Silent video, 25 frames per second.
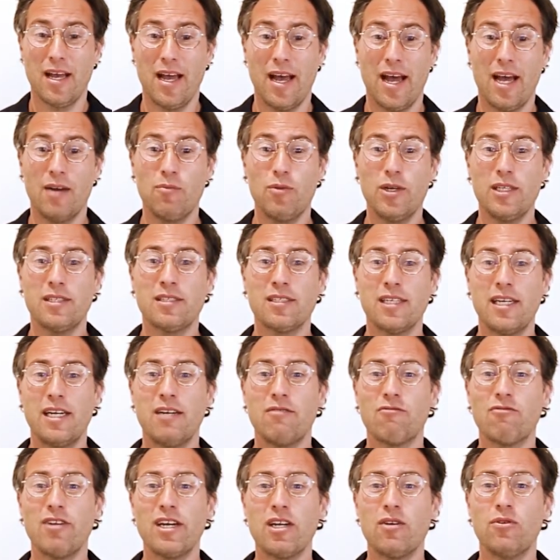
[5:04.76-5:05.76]
And we're seeing
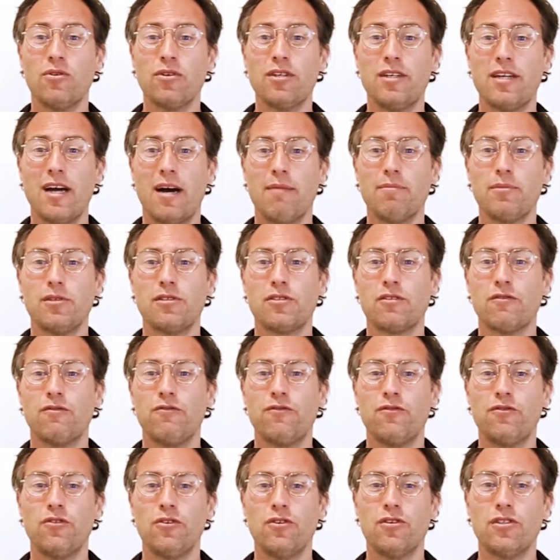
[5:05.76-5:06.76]
record numbers of
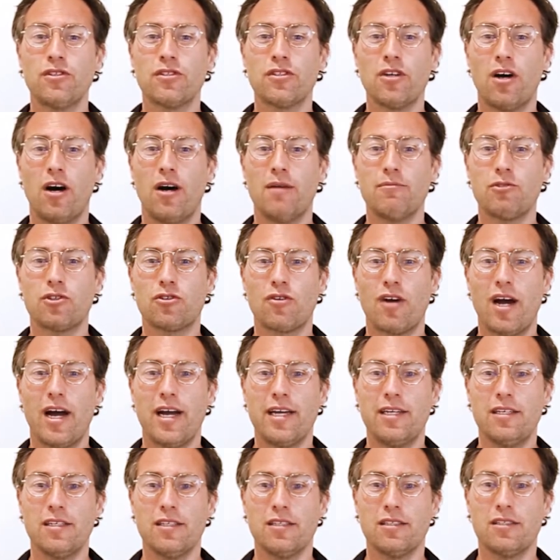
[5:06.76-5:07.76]
first-time
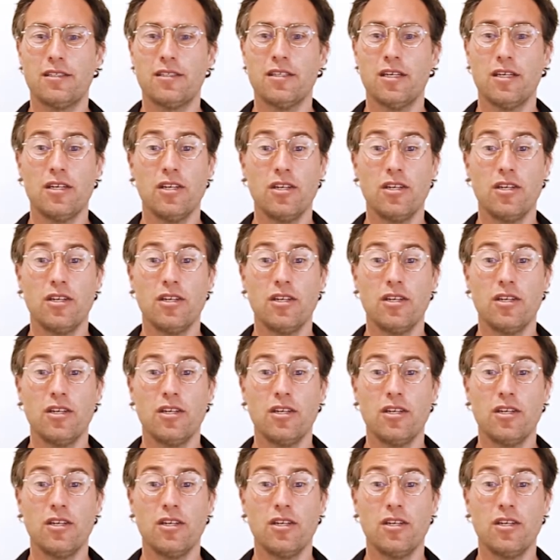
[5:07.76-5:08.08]
traders